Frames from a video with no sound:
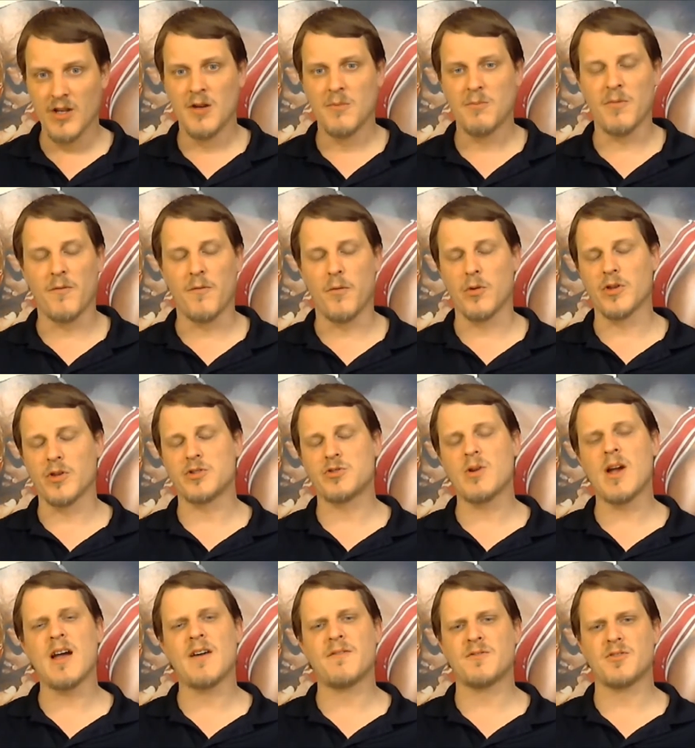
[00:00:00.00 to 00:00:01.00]
before the
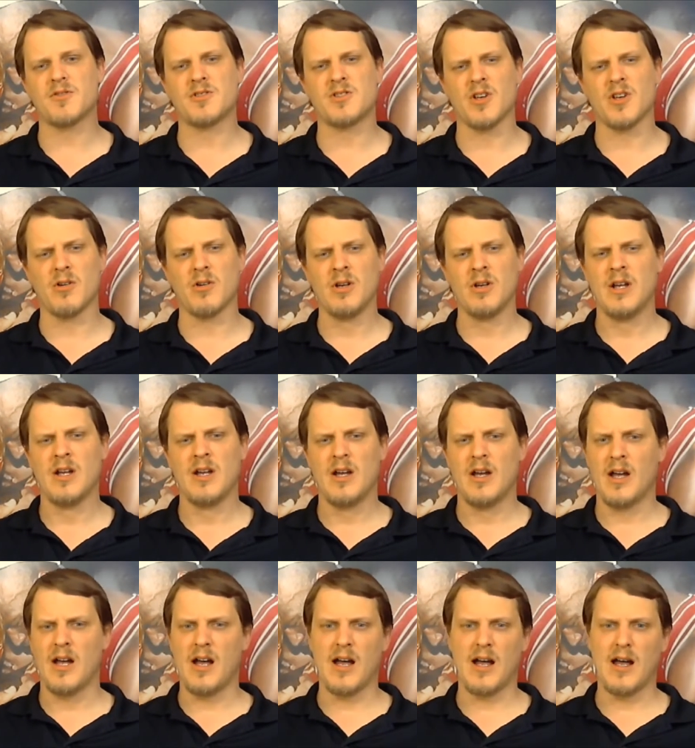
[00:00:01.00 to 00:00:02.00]
draft or so.
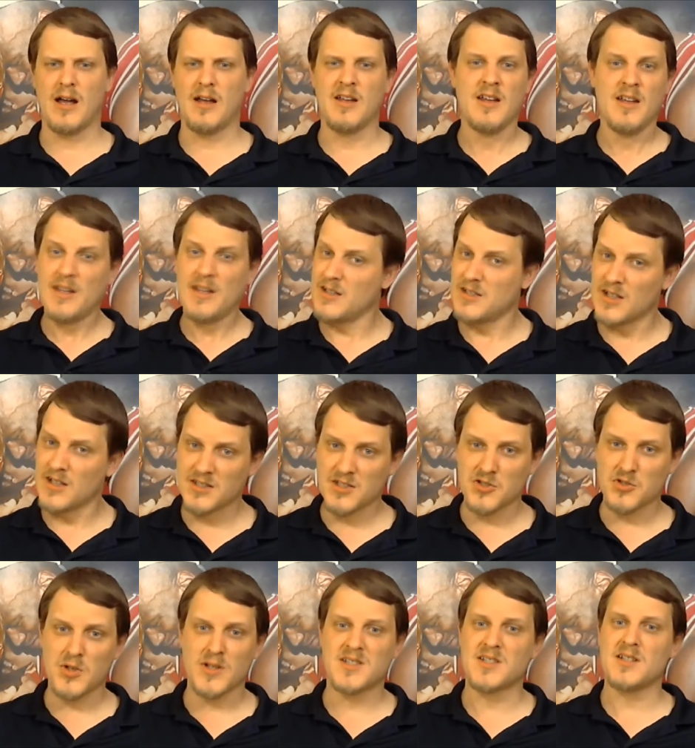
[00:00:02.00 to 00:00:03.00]
Uh, he does
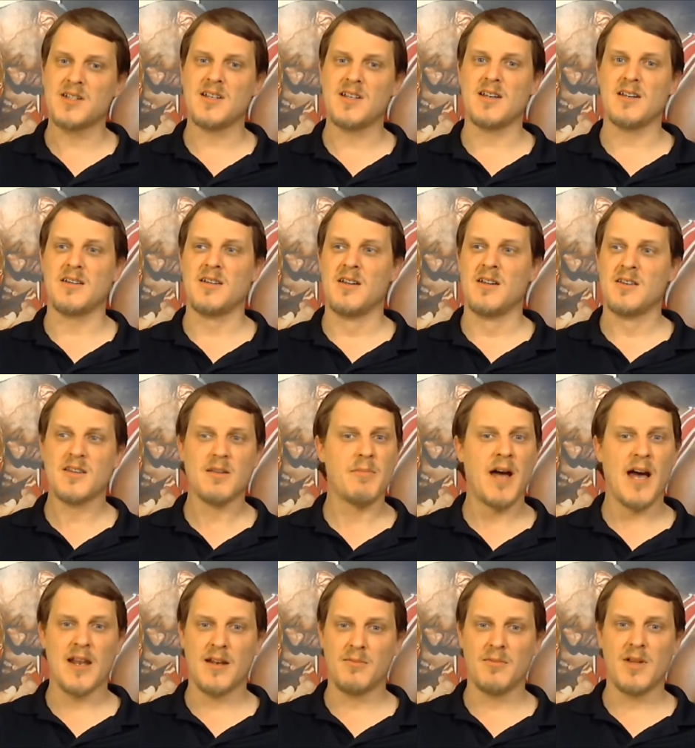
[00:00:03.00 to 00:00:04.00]
address a need. The
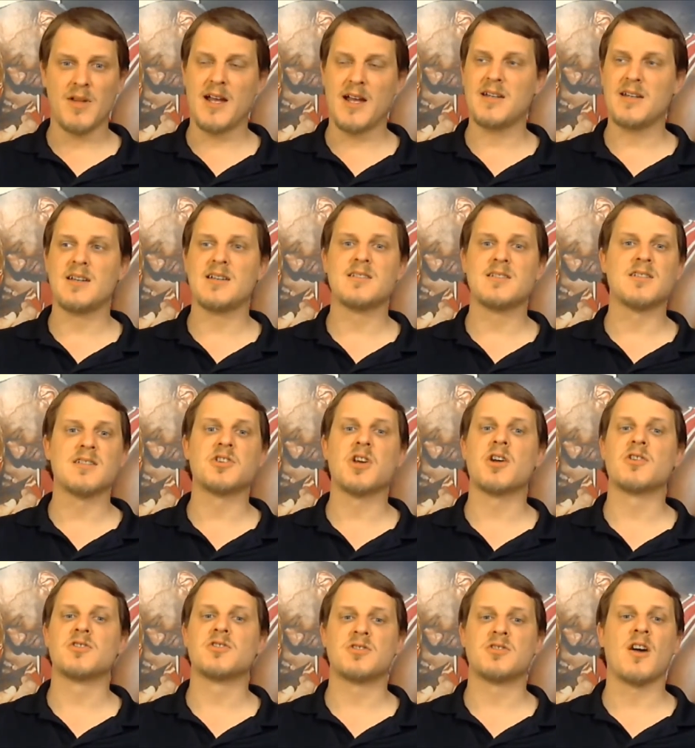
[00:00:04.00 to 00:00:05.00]
bottom line is the
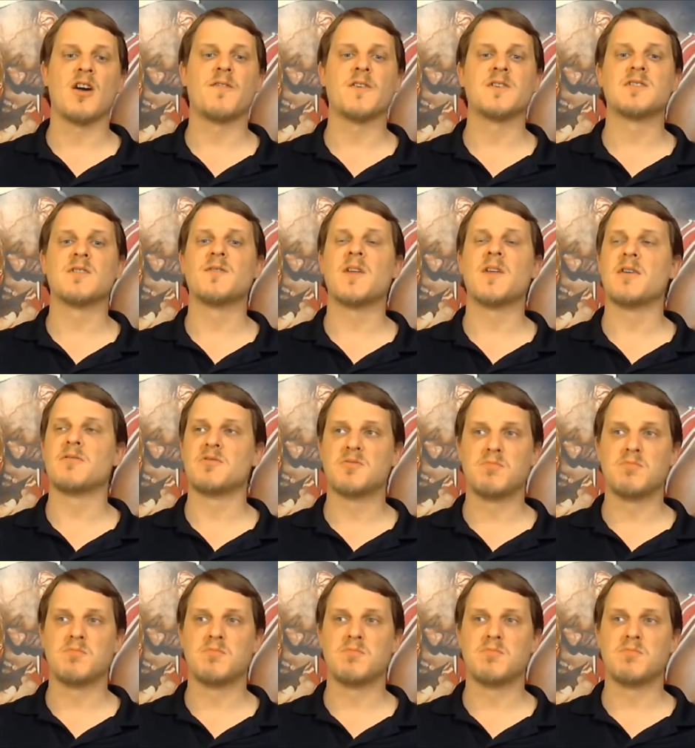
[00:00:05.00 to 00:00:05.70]
Chargers' offensive line was